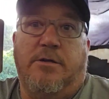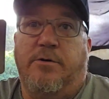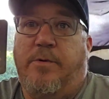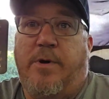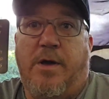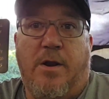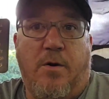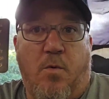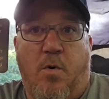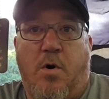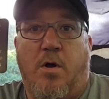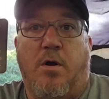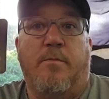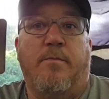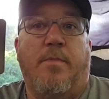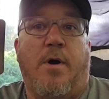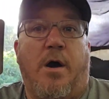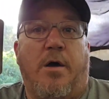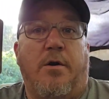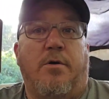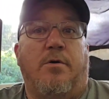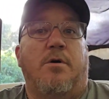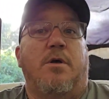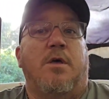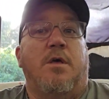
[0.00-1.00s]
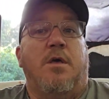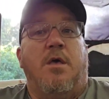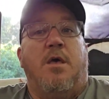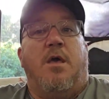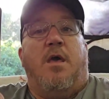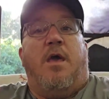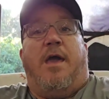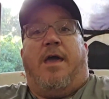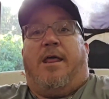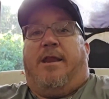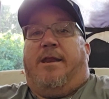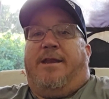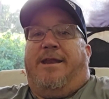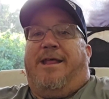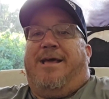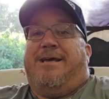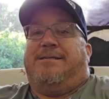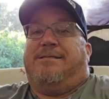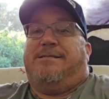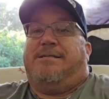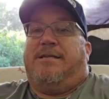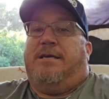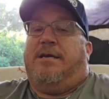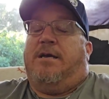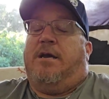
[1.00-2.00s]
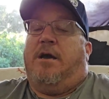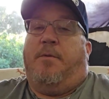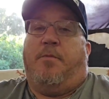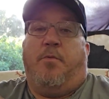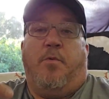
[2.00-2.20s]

We got a water bottle and a nesting cup.